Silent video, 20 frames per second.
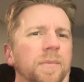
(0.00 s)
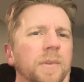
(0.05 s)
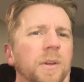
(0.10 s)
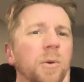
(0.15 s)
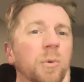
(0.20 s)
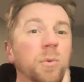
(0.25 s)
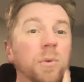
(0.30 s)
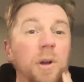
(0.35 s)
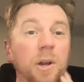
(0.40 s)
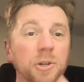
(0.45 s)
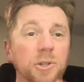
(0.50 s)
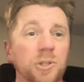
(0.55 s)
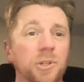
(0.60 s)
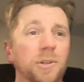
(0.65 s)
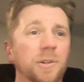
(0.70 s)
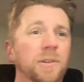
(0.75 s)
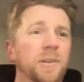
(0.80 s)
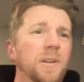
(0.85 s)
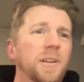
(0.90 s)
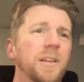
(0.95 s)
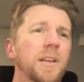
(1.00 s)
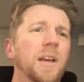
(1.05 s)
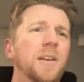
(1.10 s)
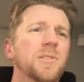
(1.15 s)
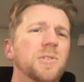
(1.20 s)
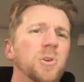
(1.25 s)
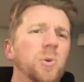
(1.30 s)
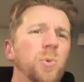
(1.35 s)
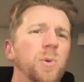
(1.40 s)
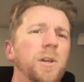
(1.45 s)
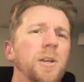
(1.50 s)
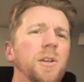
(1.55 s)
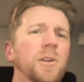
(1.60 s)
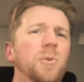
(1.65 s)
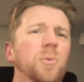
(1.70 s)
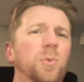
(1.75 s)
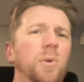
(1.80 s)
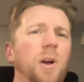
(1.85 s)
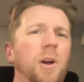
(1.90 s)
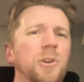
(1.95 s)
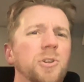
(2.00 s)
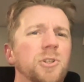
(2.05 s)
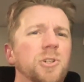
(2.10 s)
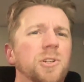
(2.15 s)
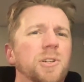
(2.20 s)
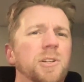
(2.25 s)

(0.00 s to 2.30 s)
Rush. Yes, queen, rush.